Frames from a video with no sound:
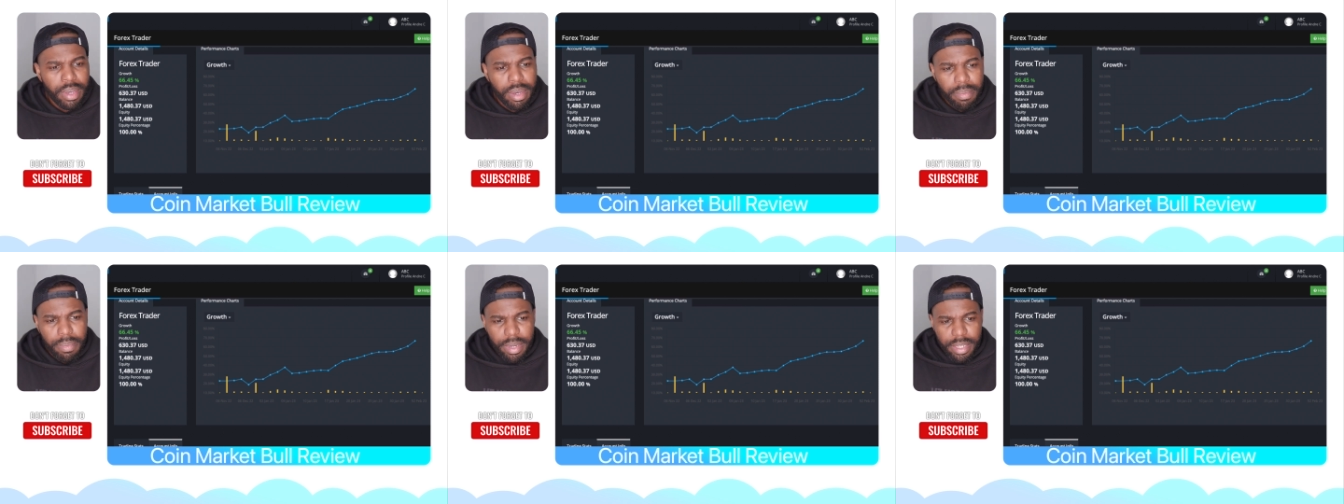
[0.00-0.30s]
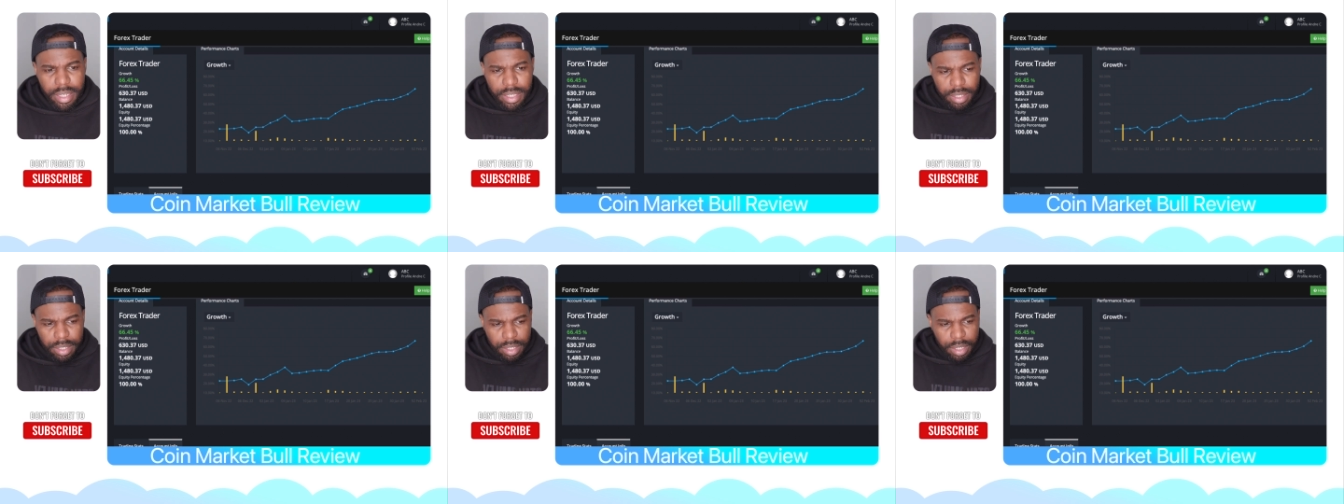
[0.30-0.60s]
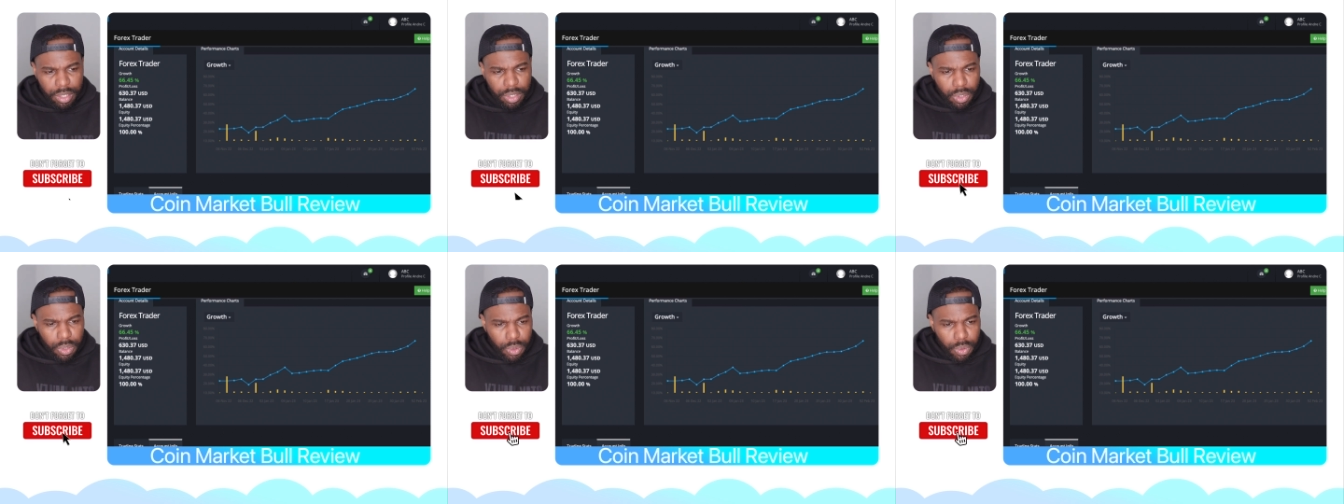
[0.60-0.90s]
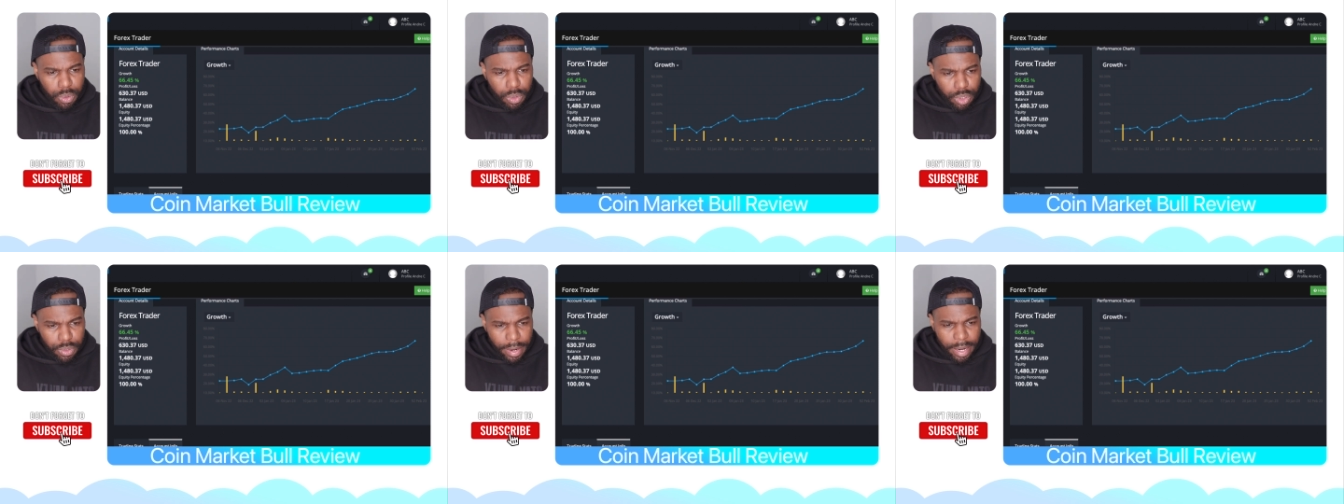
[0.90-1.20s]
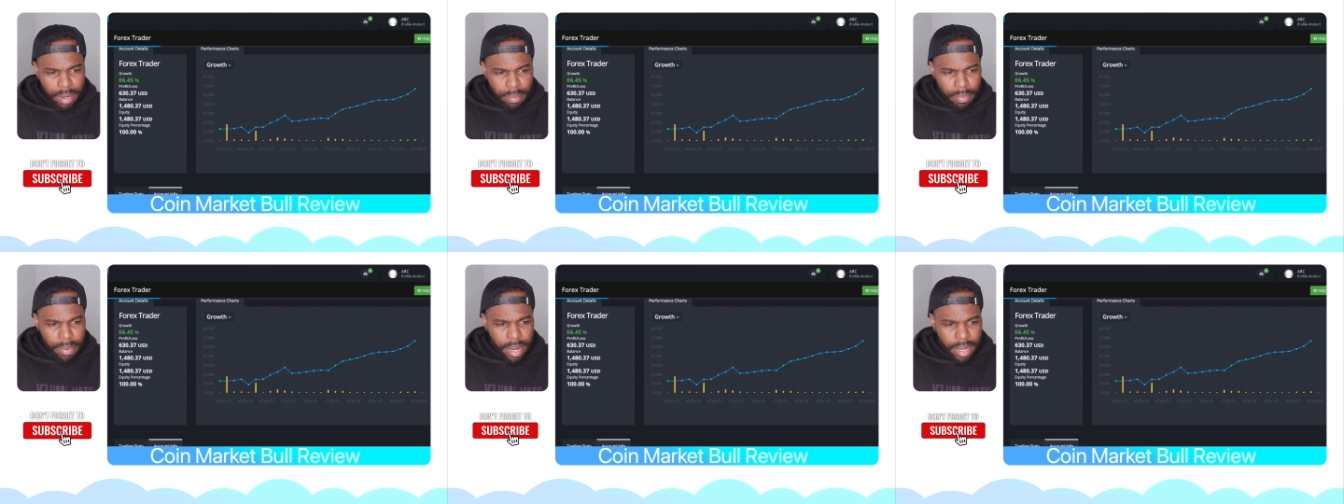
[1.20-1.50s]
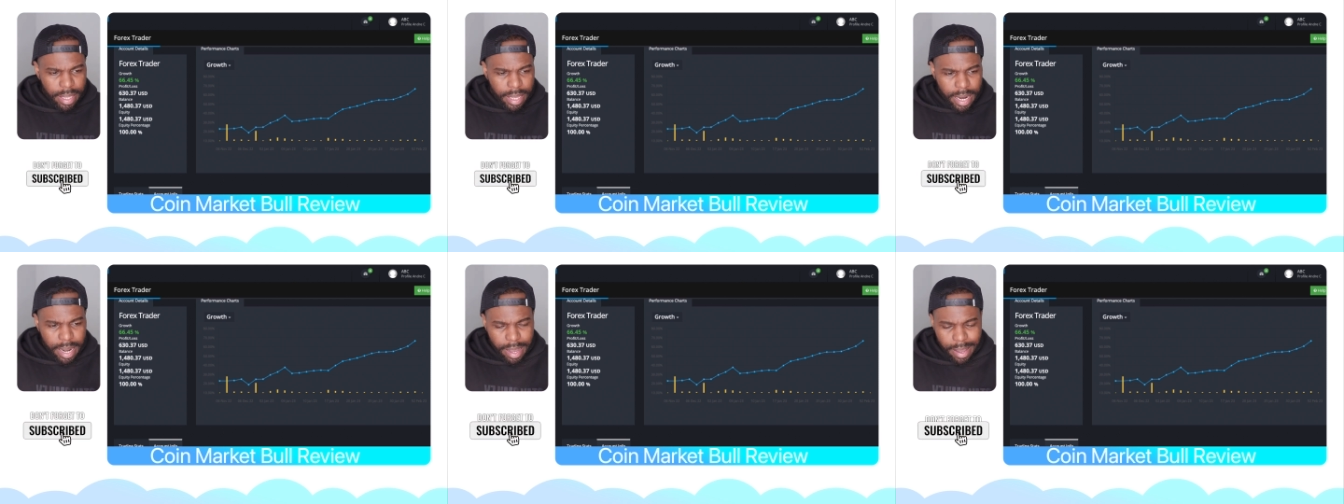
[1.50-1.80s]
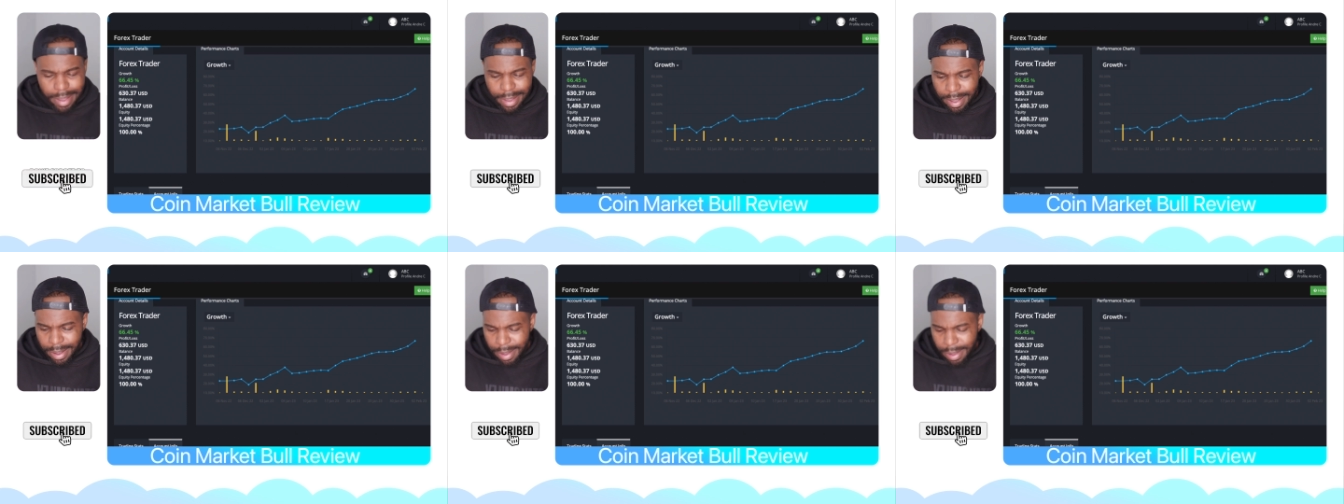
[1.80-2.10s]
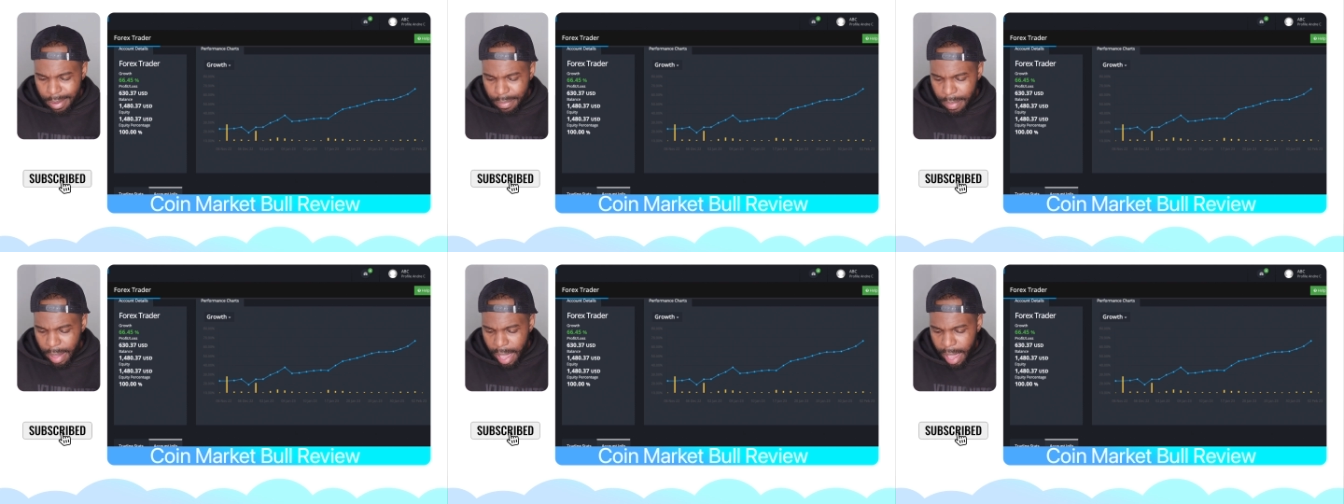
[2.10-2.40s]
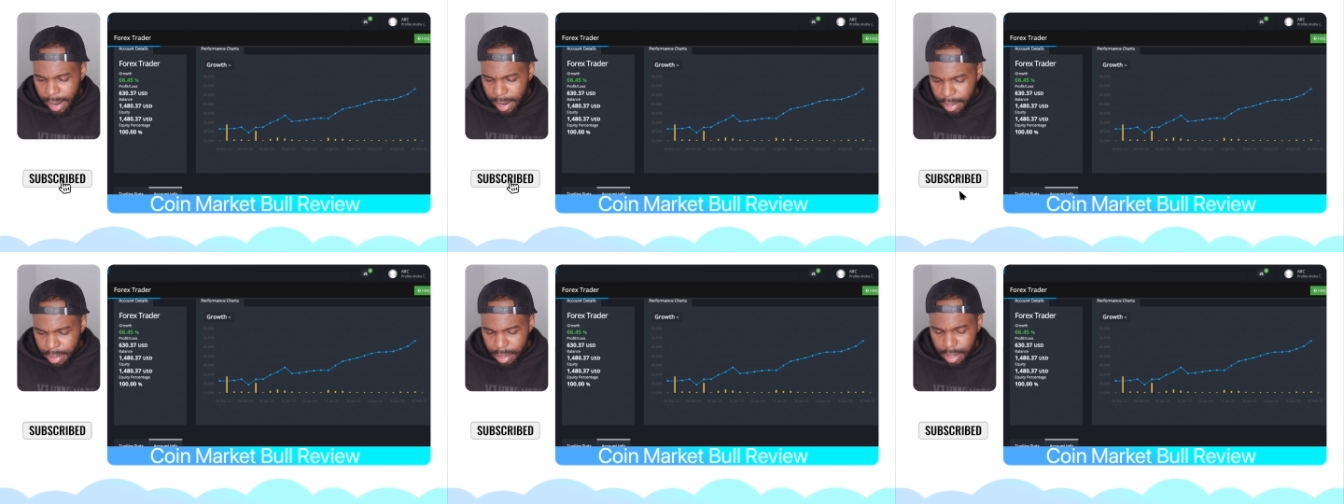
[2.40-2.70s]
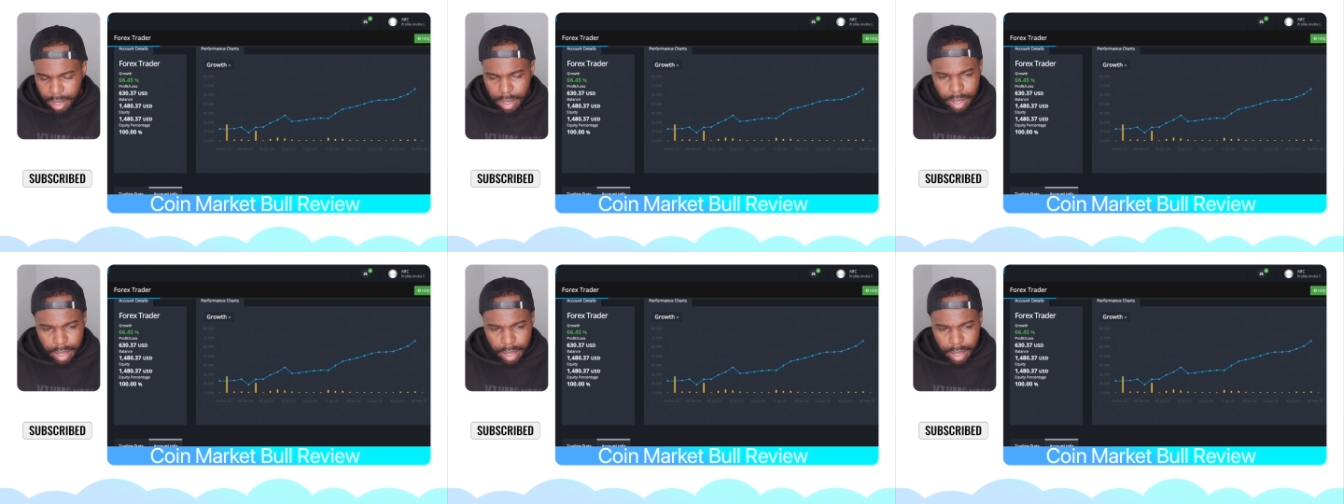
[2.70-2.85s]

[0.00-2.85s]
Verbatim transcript: But this is the new trading bot that I um, added,